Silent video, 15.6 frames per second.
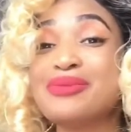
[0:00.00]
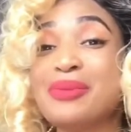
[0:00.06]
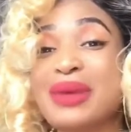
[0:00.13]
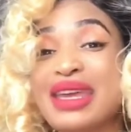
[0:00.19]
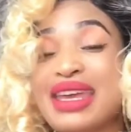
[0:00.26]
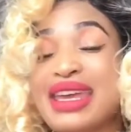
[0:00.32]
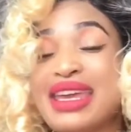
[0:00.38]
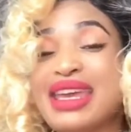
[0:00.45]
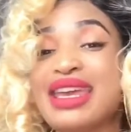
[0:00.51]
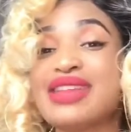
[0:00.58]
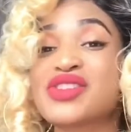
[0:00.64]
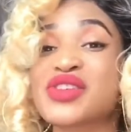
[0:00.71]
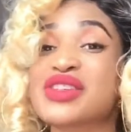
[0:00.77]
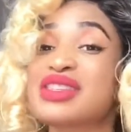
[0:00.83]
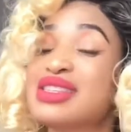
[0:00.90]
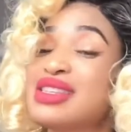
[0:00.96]
me
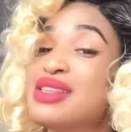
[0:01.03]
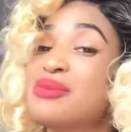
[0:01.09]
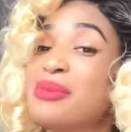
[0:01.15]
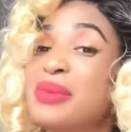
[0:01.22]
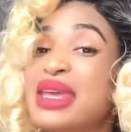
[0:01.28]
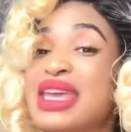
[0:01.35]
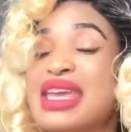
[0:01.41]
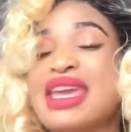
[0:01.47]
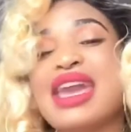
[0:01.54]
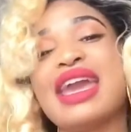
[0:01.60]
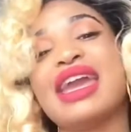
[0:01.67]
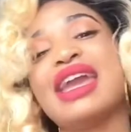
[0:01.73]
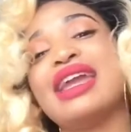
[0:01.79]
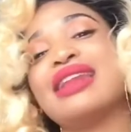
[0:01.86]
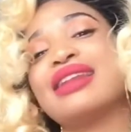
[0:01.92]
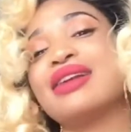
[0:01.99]
trusting me
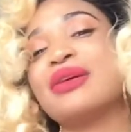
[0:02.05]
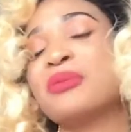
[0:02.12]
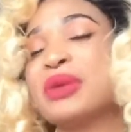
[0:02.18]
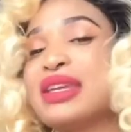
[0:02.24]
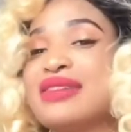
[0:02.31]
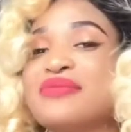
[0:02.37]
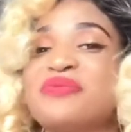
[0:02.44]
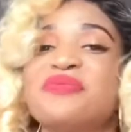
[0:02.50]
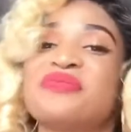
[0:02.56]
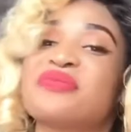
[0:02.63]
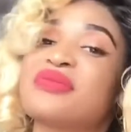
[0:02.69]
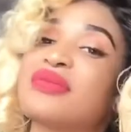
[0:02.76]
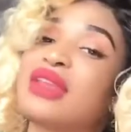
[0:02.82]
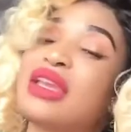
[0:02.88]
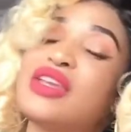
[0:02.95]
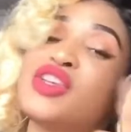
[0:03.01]
and i mean
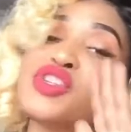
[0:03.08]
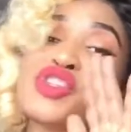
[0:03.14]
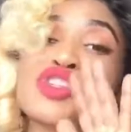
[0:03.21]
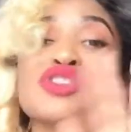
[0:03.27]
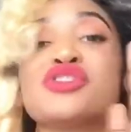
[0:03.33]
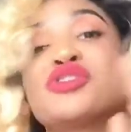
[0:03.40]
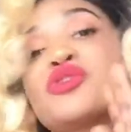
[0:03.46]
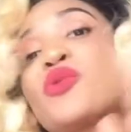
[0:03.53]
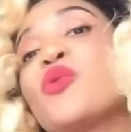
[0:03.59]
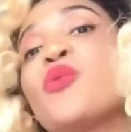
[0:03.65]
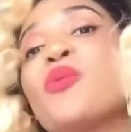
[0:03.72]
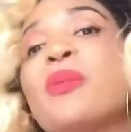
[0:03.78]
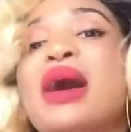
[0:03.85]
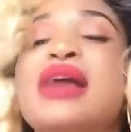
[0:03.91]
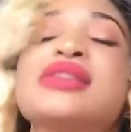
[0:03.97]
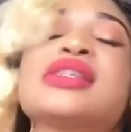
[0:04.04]
you just so
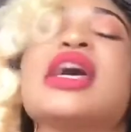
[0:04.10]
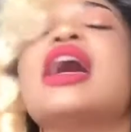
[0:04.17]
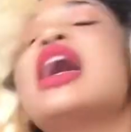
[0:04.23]
much.